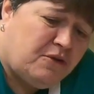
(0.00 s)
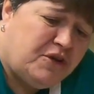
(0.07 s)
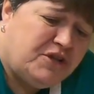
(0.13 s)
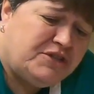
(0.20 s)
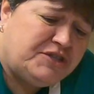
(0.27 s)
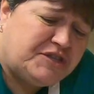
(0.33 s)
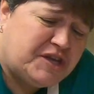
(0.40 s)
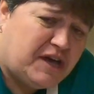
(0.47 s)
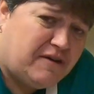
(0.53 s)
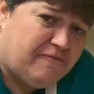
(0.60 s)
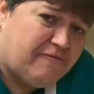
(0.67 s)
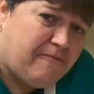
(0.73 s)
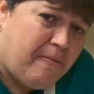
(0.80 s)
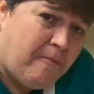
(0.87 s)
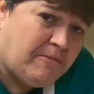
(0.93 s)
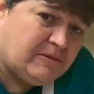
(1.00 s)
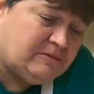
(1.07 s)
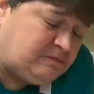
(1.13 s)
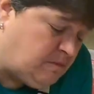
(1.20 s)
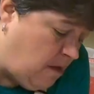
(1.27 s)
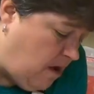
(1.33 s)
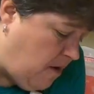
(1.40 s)
Good stuff.
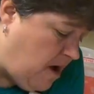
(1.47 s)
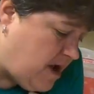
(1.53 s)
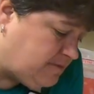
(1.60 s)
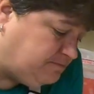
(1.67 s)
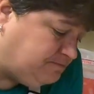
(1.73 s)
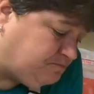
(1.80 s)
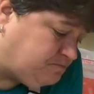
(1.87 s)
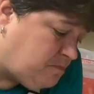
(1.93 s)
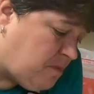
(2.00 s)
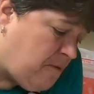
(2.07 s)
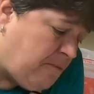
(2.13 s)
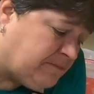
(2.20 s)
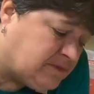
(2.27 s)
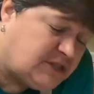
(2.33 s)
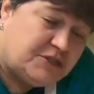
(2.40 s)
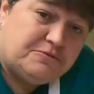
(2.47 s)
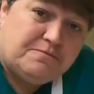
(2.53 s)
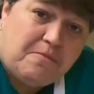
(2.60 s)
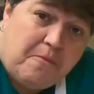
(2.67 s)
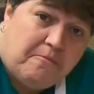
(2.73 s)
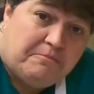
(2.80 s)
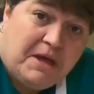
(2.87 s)
Alright,
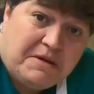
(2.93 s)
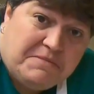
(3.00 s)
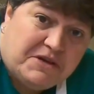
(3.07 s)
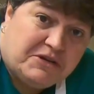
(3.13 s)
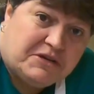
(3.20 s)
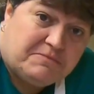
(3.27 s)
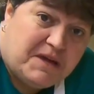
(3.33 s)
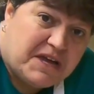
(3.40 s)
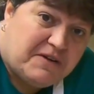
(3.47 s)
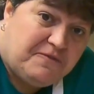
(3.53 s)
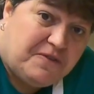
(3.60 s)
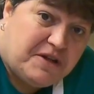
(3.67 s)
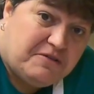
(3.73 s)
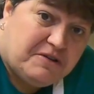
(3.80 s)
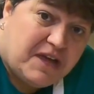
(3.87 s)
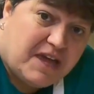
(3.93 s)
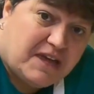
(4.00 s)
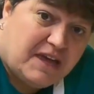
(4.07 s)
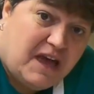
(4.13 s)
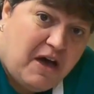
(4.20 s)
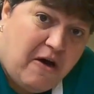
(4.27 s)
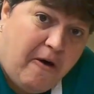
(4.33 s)
so maybe you can make a funnel
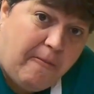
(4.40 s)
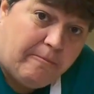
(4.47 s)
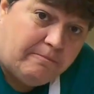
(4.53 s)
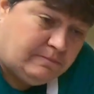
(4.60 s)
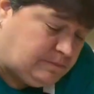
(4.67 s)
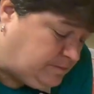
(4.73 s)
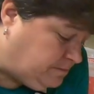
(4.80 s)
cake at home.